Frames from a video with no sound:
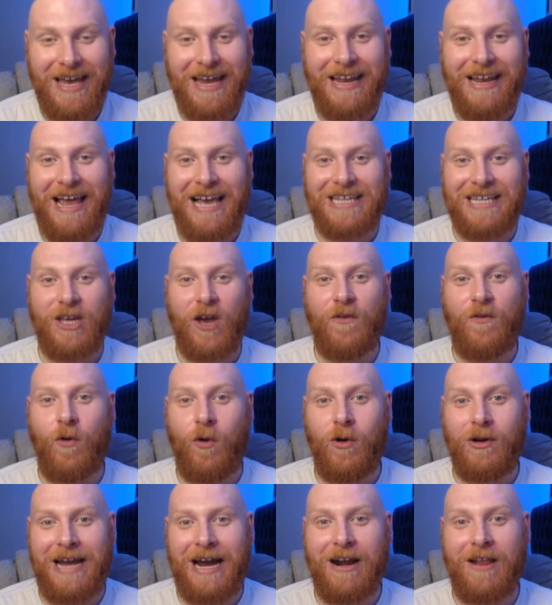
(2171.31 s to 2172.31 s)
Let's go
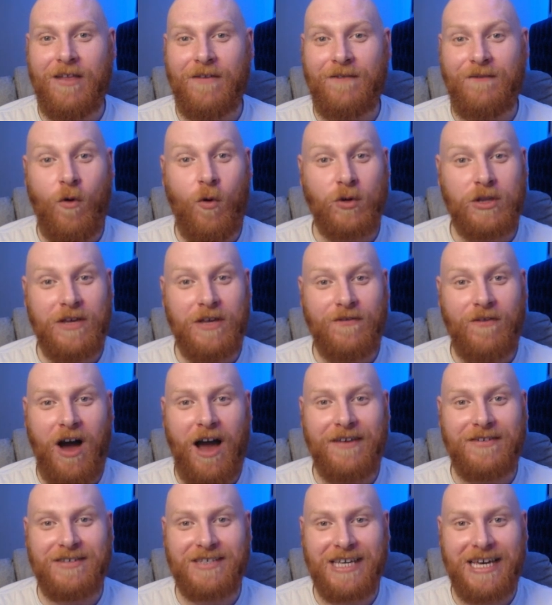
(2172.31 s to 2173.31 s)
forward now to the
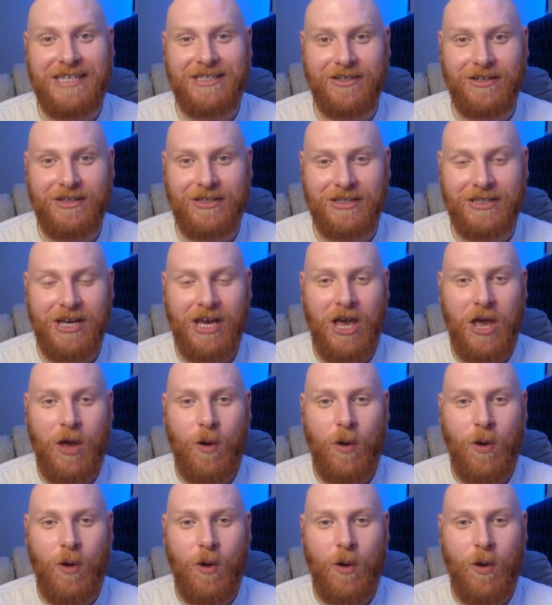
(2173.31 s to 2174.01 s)
45 seasons.